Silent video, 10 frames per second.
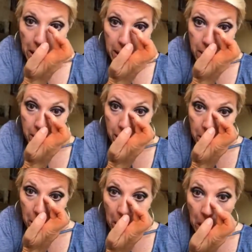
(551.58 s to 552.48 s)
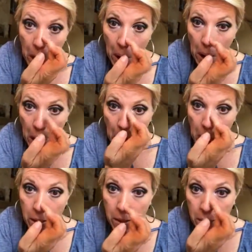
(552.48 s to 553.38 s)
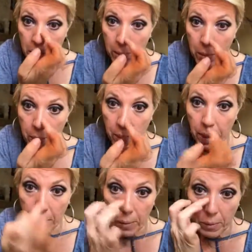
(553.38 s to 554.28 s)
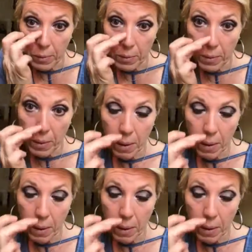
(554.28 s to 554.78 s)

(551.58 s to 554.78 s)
Here to the tip of my nose.